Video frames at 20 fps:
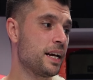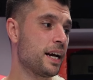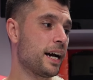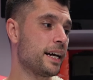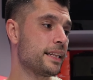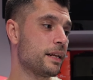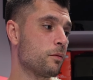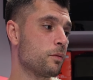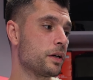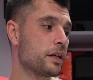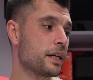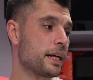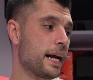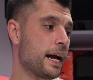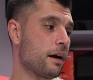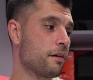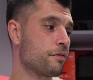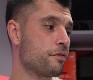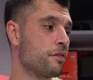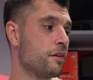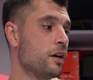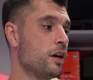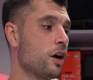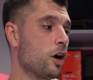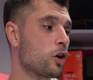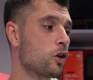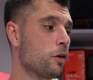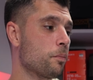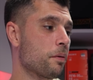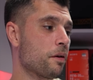and then we're going to have
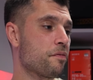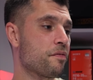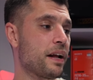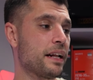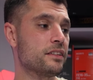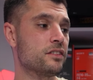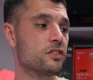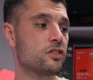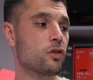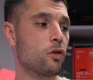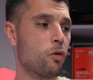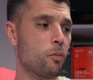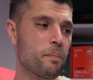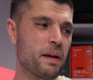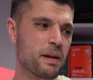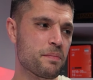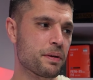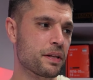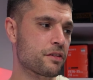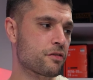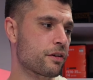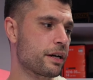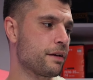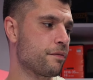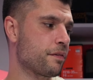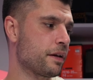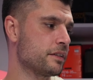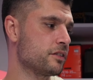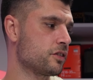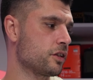a couple of fans, or maybe 3
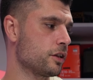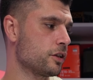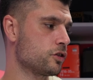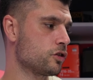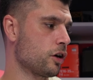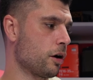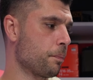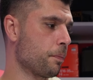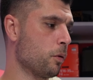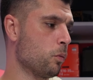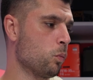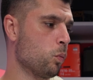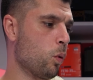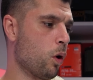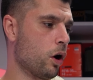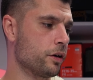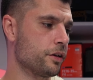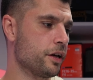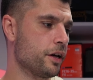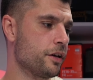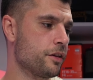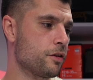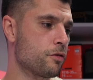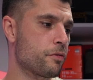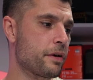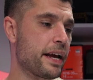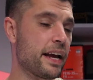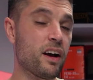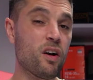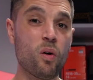fans at the top and 1 at the
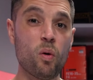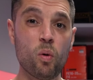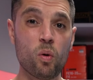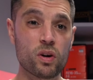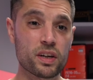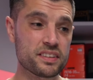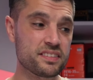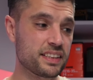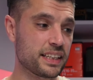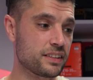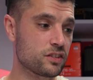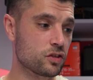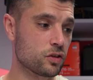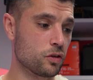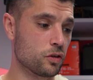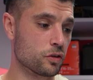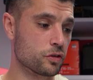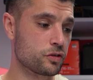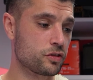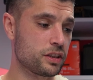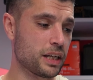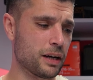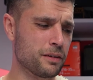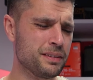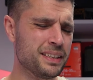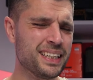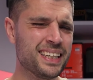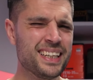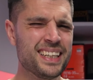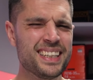rear, all as exhaust. So
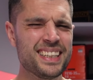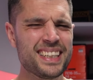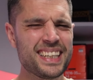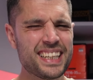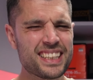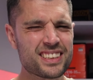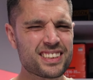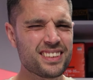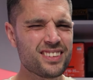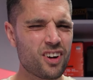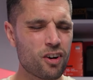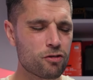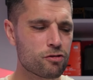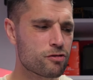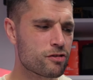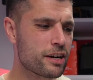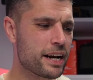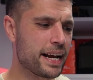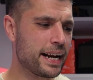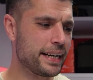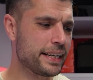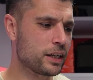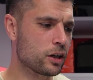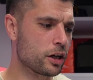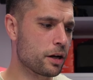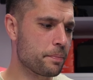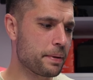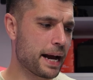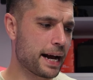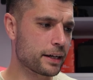it's not really going
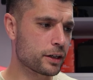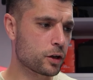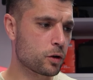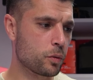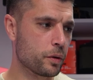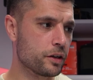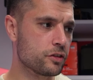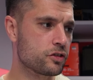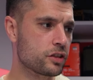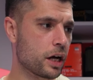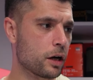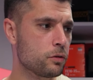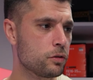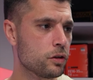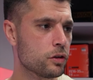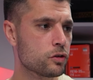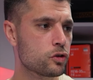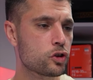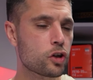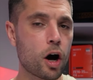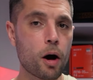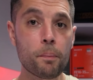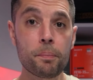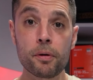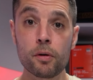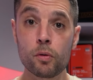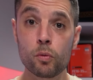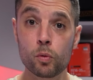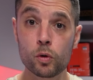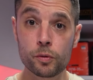to be adequate. So top
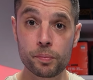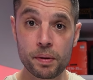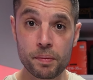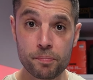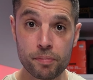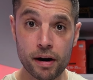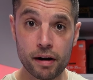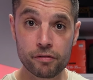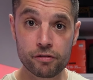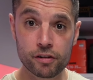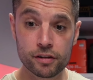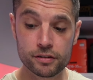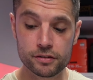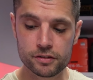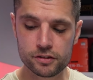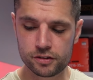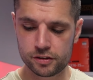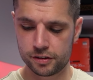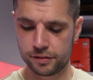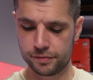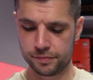would be preference.